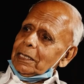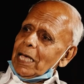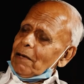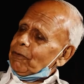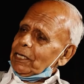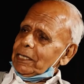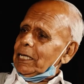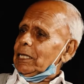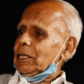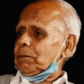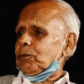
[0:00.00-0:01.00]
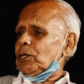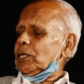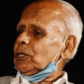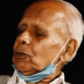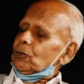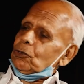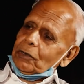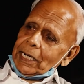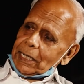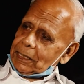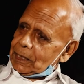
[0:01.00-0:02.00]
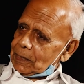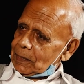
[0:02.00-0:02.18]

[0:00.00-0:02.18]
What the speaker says: every day the police used to raid